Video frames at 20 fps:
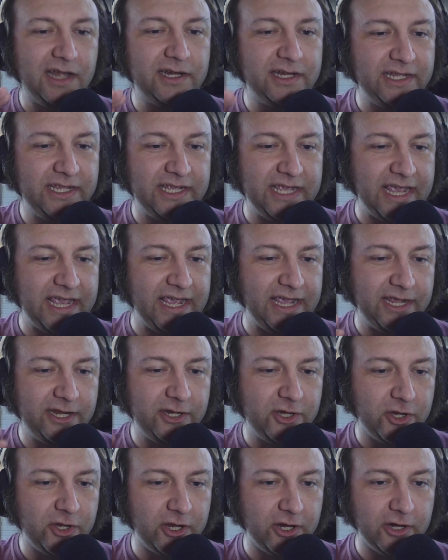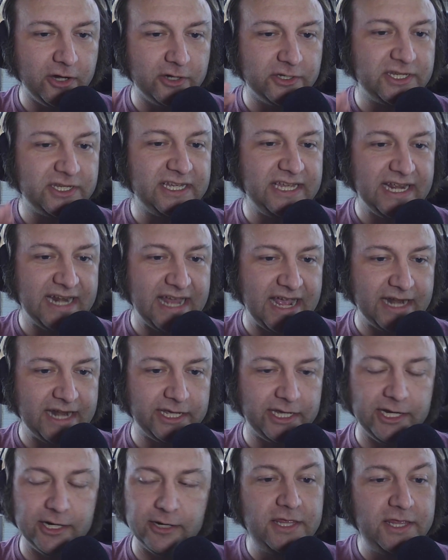Gay nerds, get out of
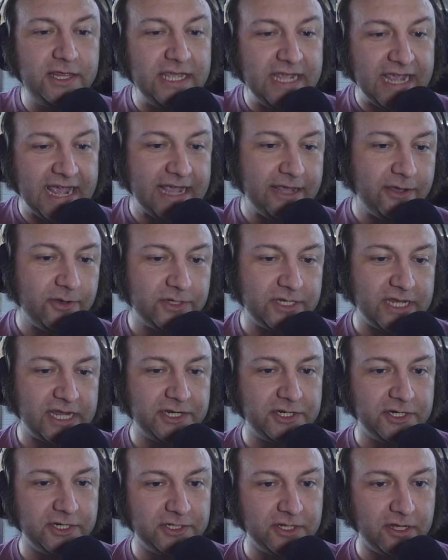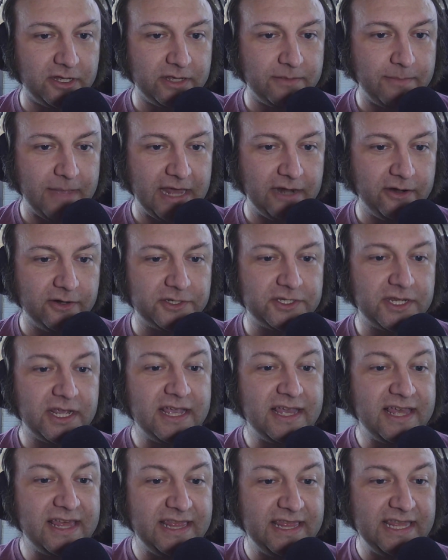here. The accusation's all that matters.
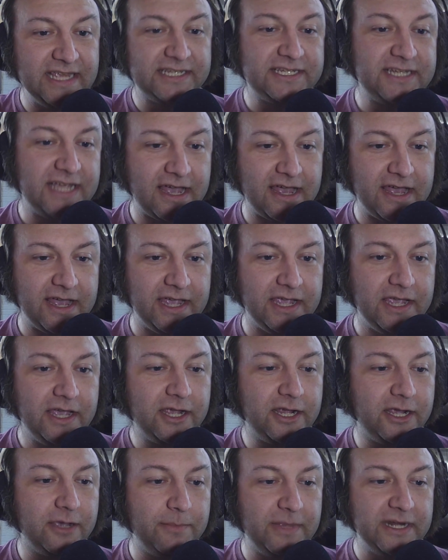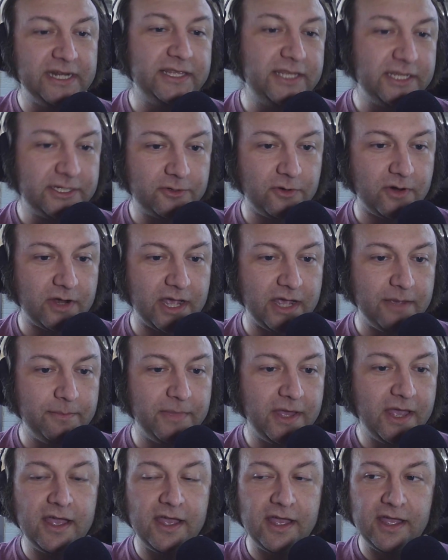This guy committed this crime.
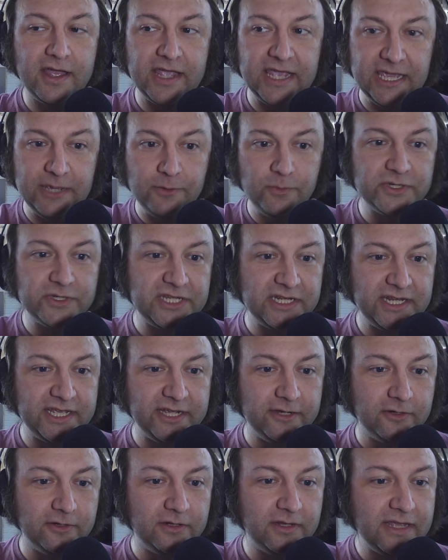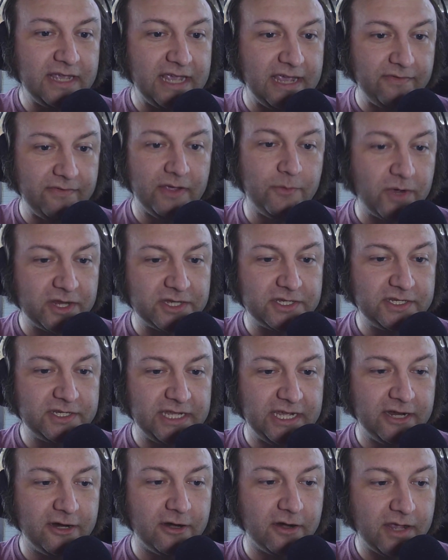He was illegal. If he wasn't
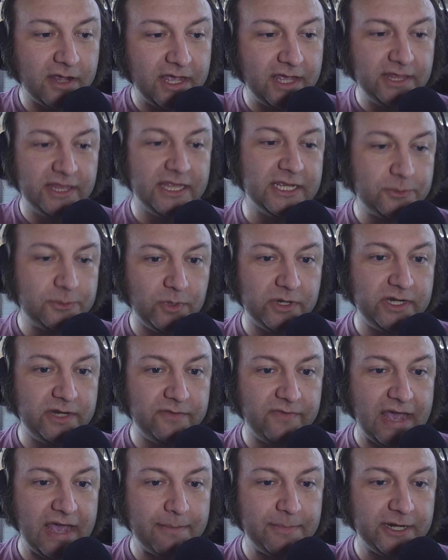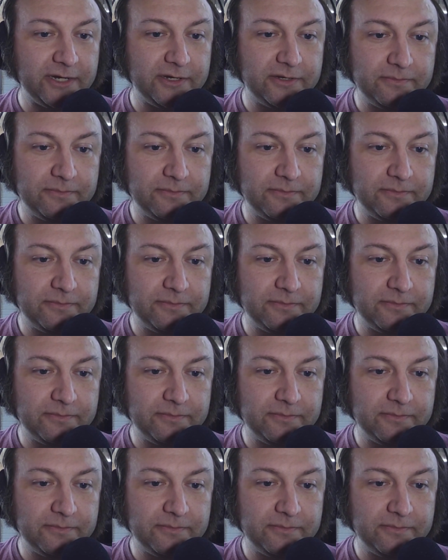here, this wouldn't have happened.